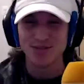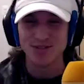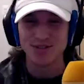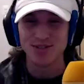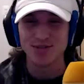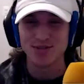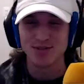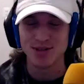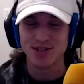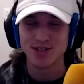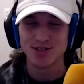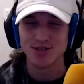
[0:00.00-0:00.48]
is
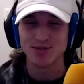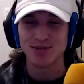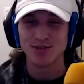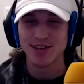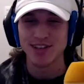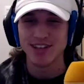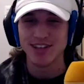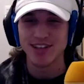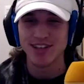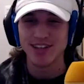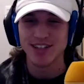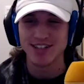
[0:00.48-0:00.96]
sponsored by
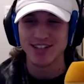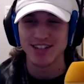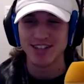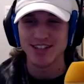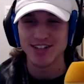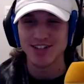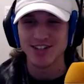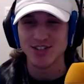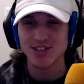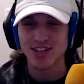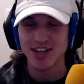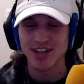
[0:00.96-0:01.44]
The
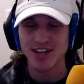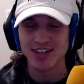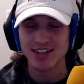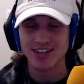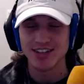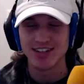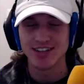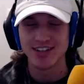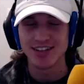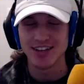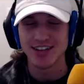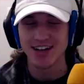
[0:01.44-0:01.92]
Hitchhiker's Guide
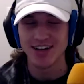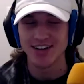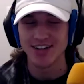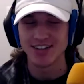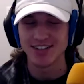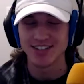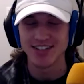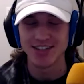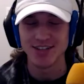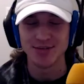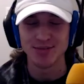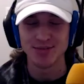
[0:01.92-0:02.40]
to the
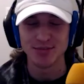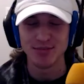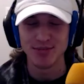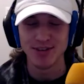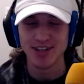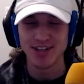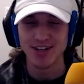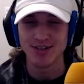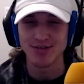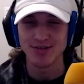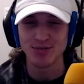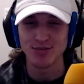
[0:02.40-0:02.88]
Galaxy.
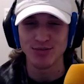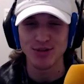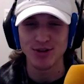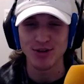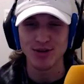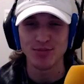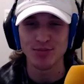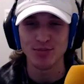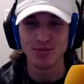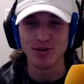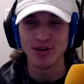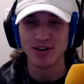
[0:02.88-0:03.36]
Man, what
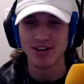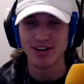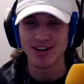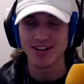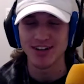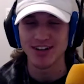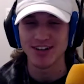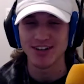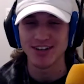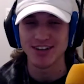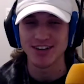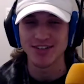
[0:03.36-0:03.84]
a
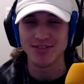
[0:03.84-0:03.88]
book.